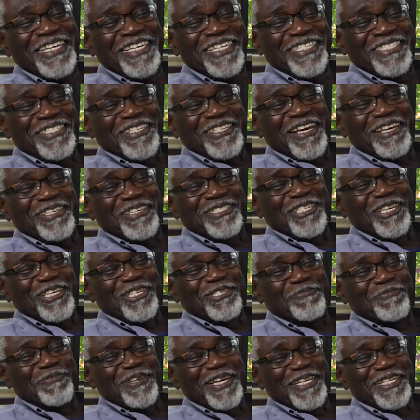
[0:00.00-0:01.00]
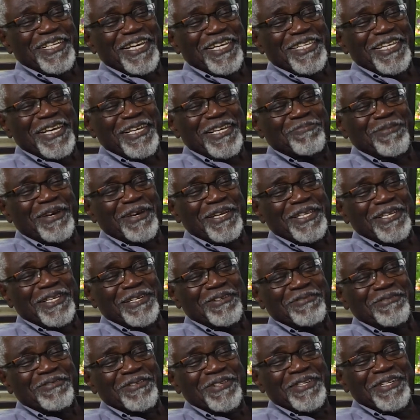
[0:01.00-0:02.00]
So I suspect that that might
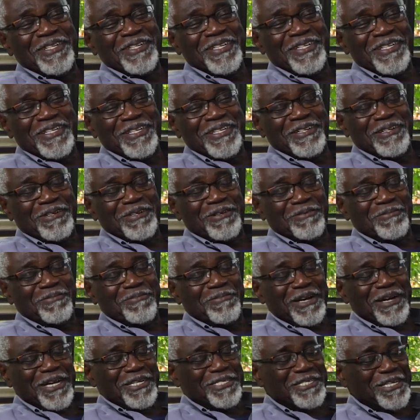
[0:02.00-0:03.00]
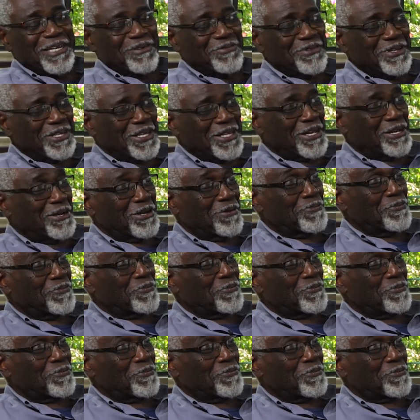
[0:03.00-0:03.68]
have mashed everything up.